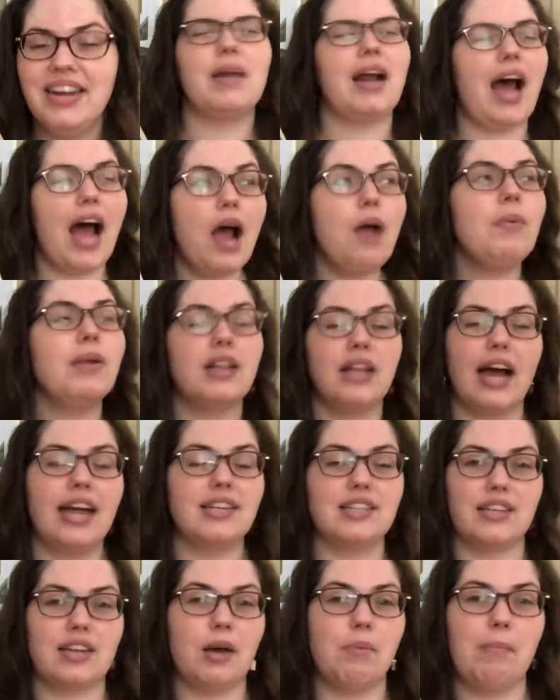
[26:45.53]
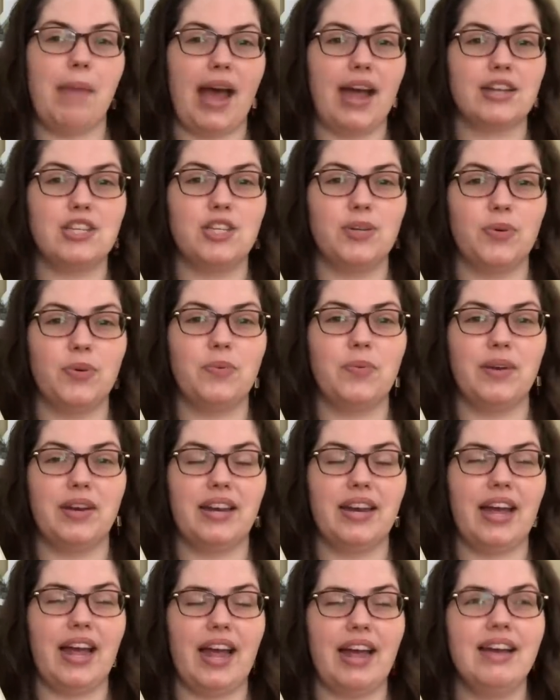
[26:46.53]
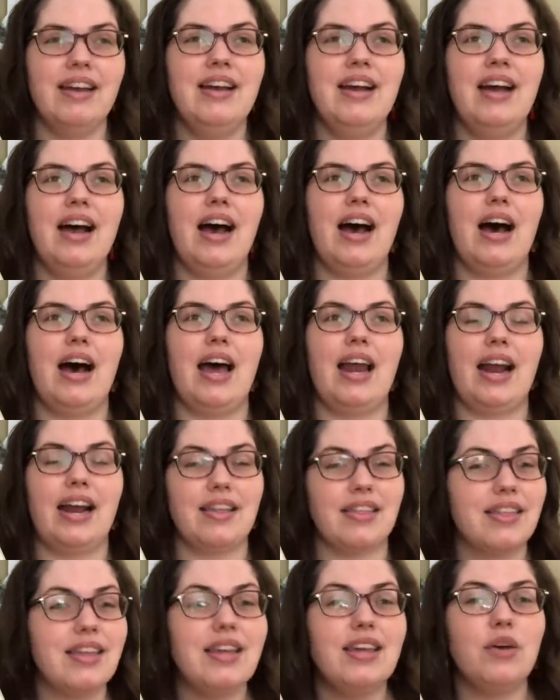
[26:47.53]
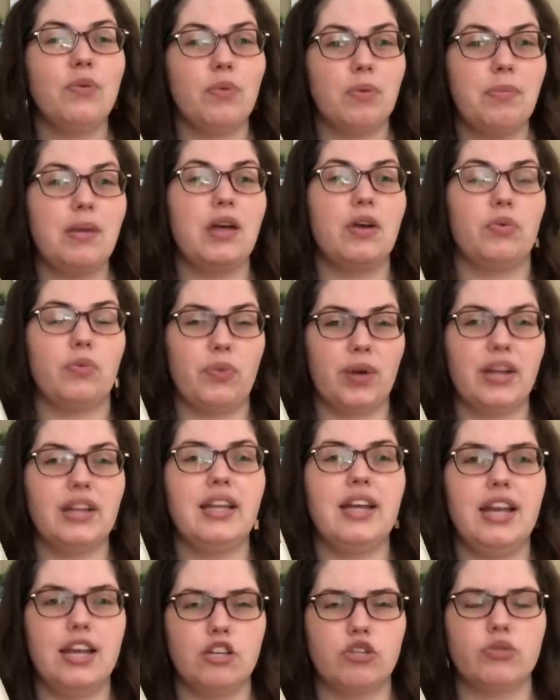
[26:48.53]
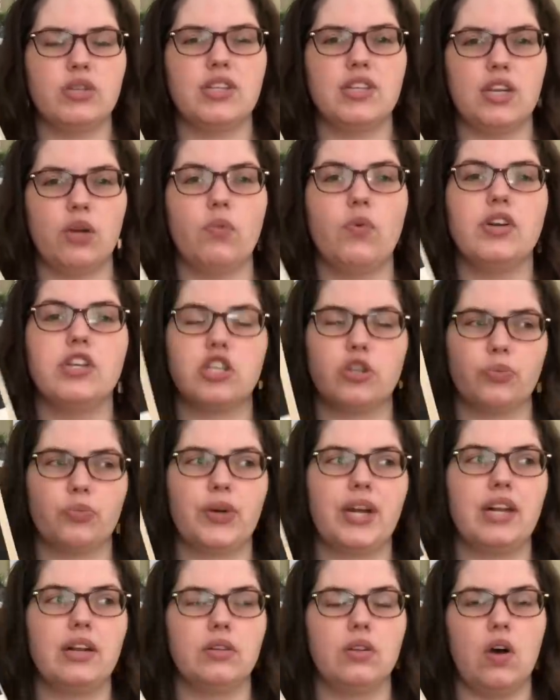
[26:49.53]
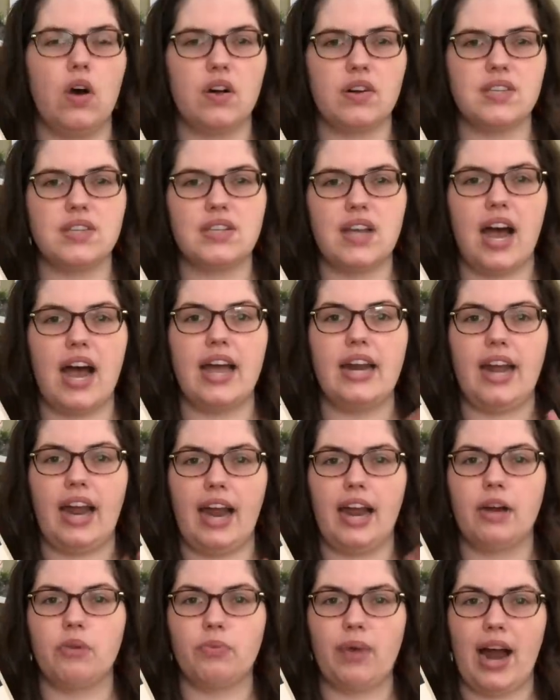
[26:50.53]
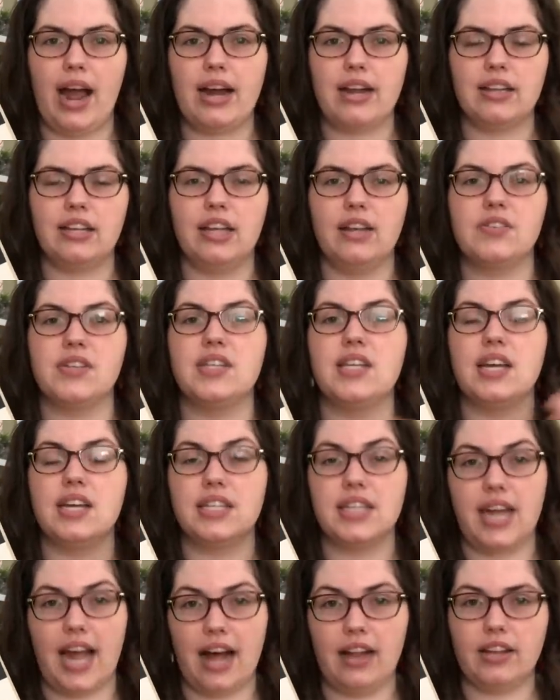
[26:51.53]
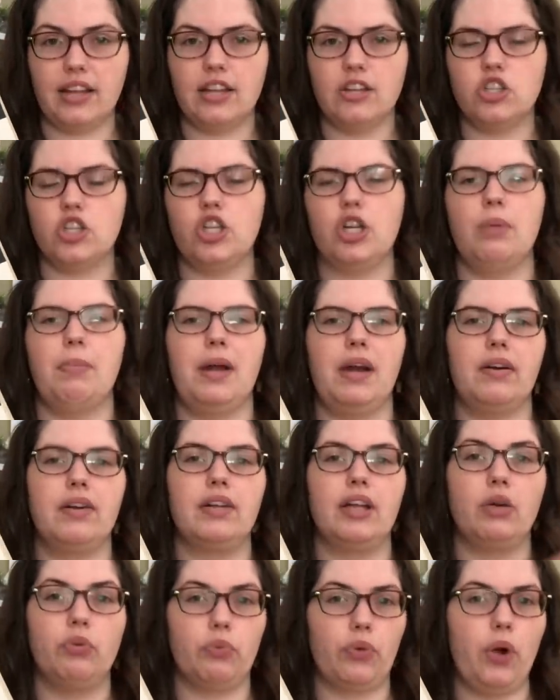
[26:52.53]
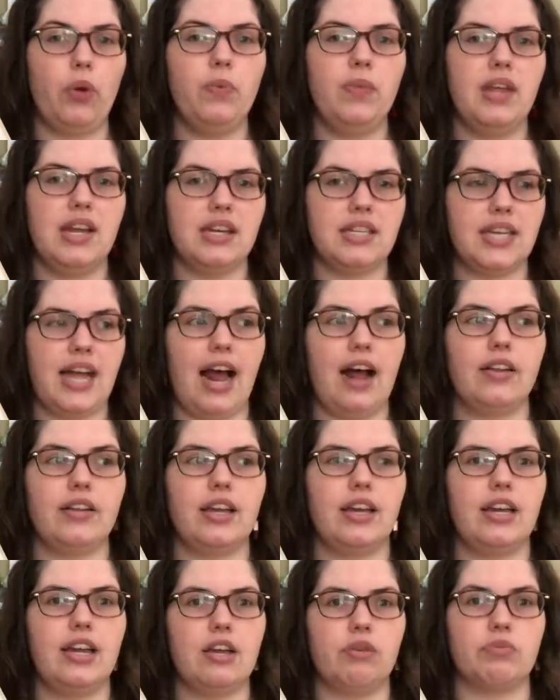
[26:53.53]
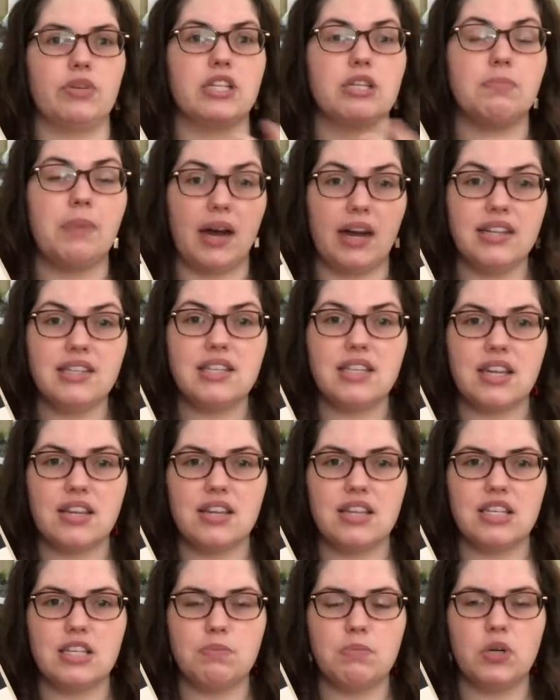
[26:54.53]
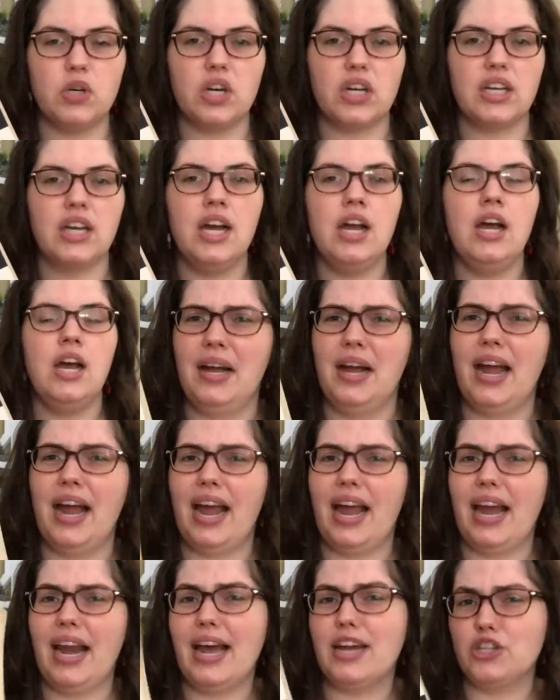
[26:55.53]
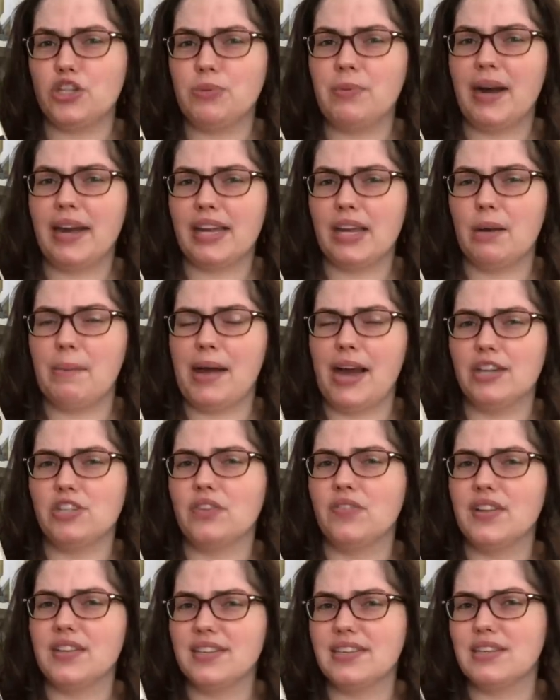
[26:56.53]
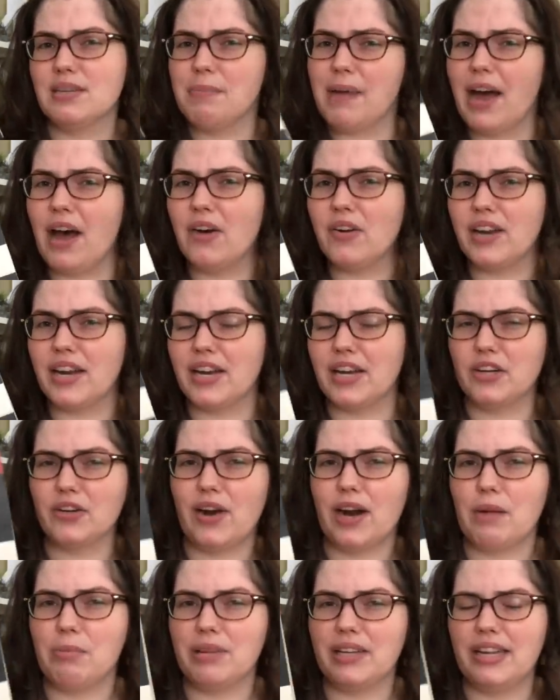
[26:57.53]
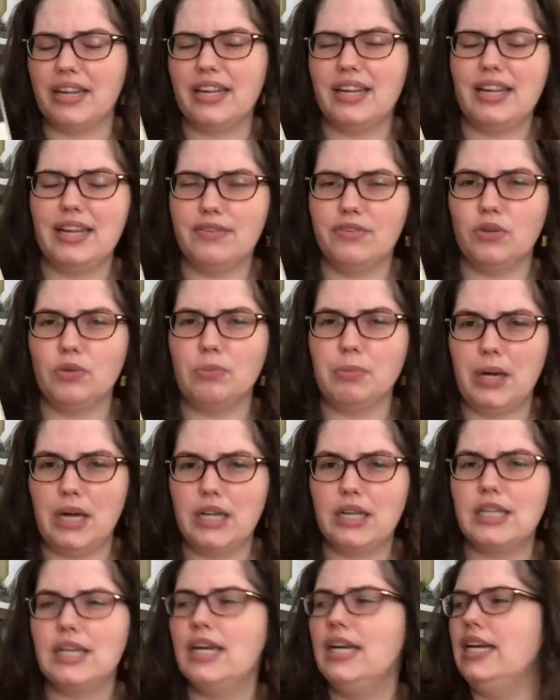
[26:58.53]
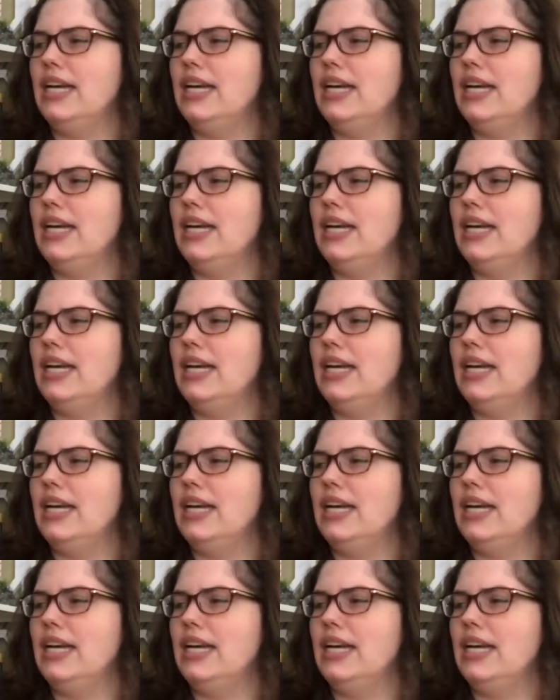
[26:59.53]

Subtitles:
I would like to come back to it one day, and I think it would be a really interesting one to read alongside Anne Radcliffe's The Italian. She apparently wrote The Italian in response to this book. And as you might can imagine, this is about an incredibly evil monk.